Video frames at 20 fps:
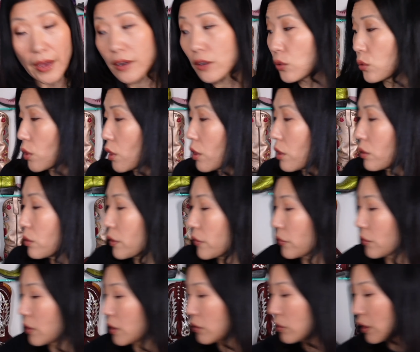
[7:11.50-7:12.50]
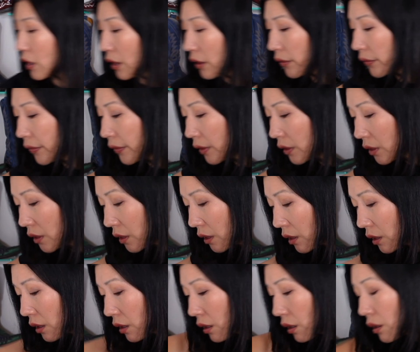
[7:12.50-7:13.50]
I don't know, is there anything else in
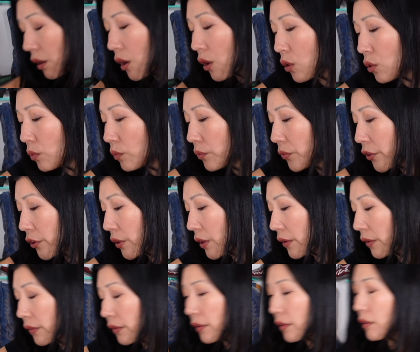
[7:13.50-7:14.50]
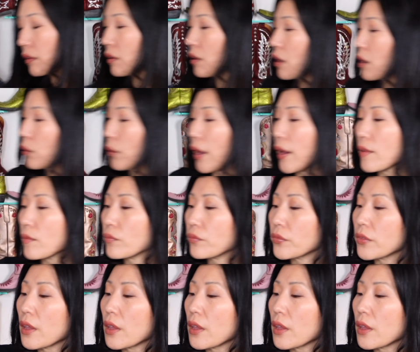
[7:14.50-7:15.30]
here? Oh, there is. Okay.